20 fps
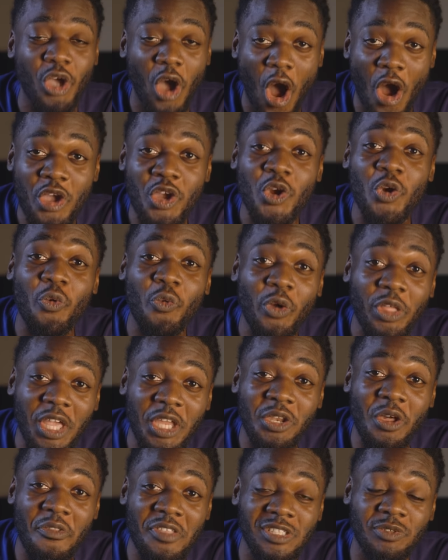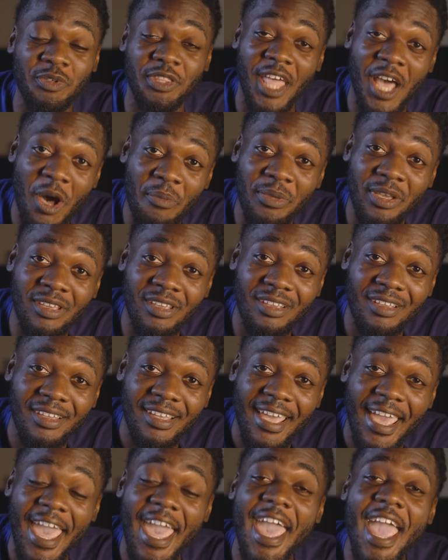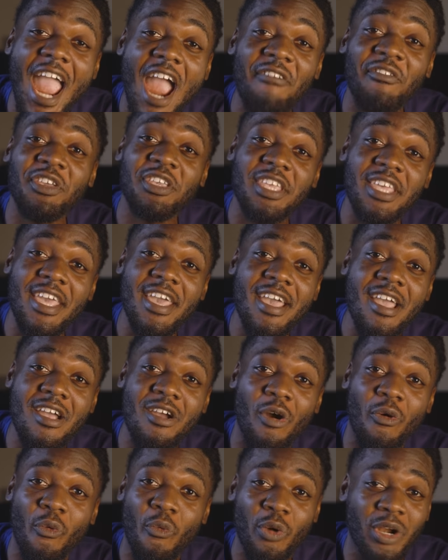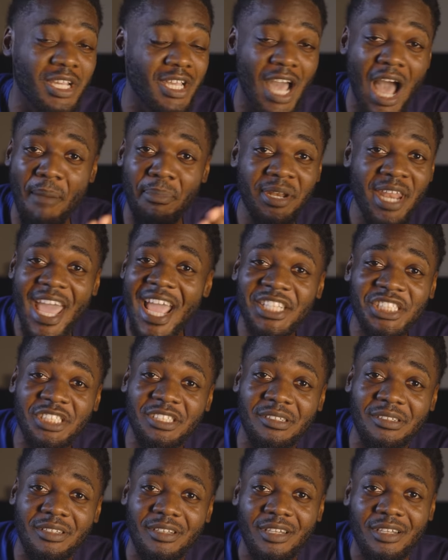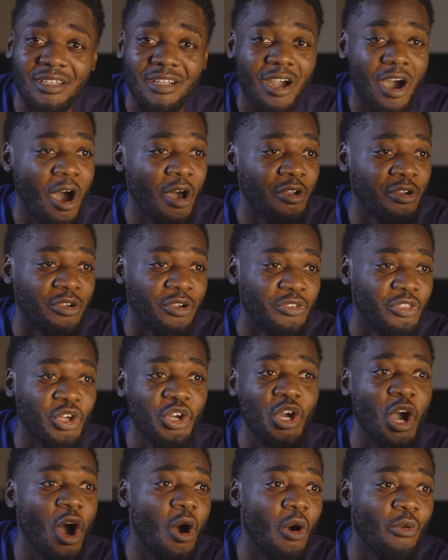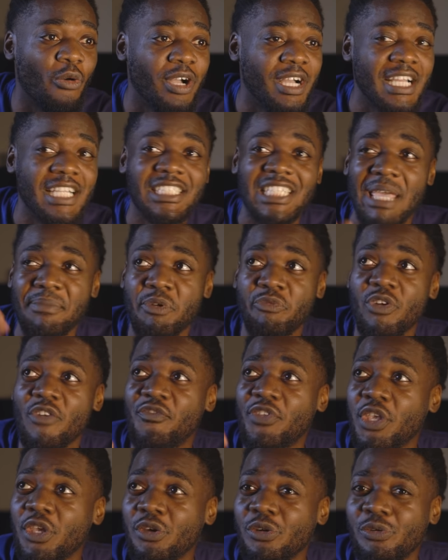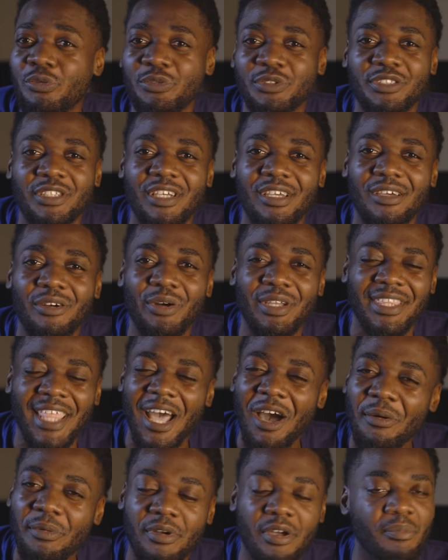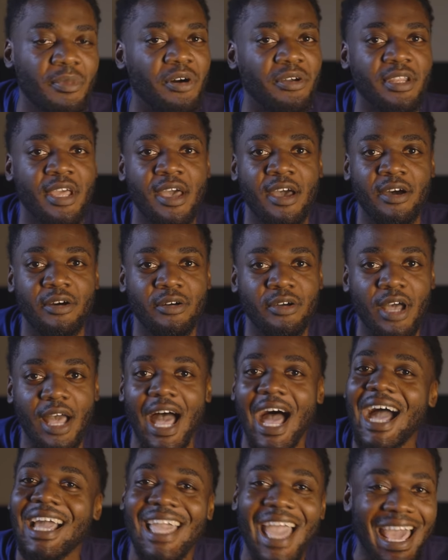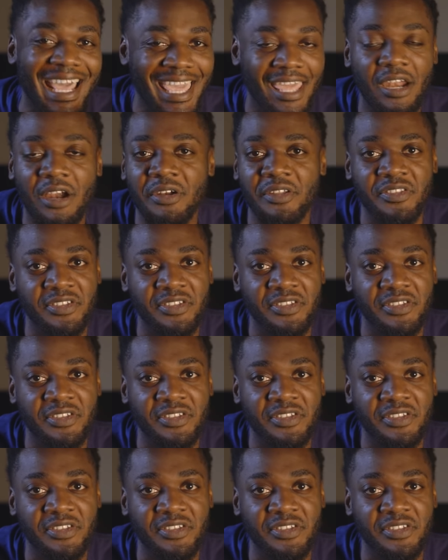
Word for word: Are you really doing this without me? Every year, we're the combination. Connor, the GOAT, Jamie Reviews. Without, come on now. I gotta get onto